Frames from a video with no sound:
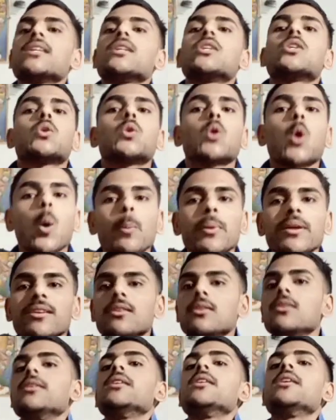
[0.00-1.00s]
and
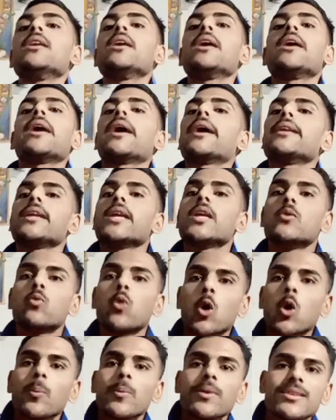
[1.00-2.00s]
economically
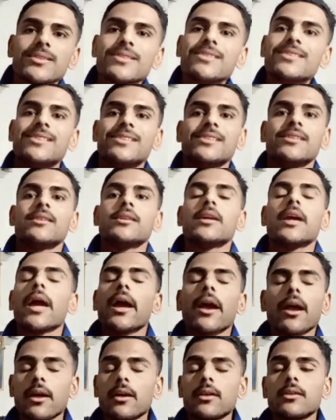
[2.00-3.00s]
and
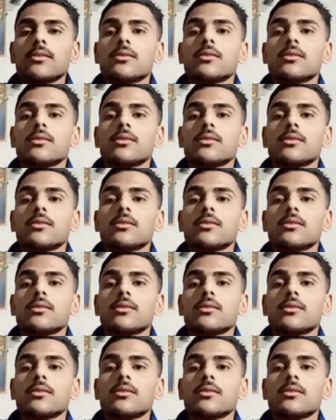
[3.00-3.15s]
environmentally.